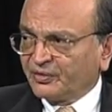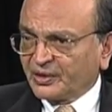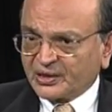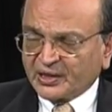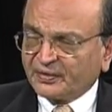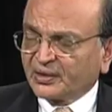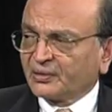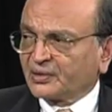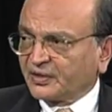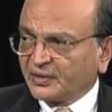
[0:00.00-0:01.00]
even
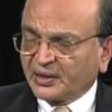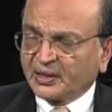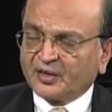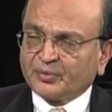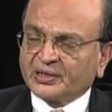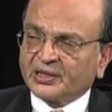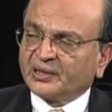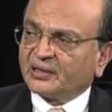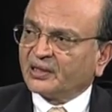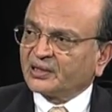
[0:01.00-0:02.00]
7,
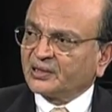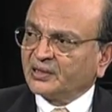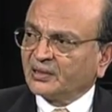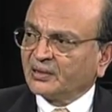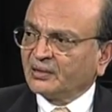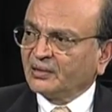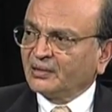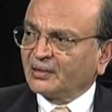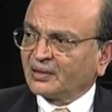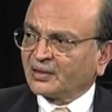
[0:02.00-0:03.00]
7.5% are still
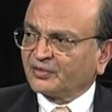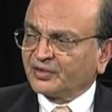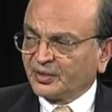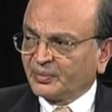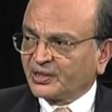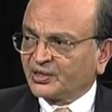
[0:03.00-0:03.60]
uh, very Possible?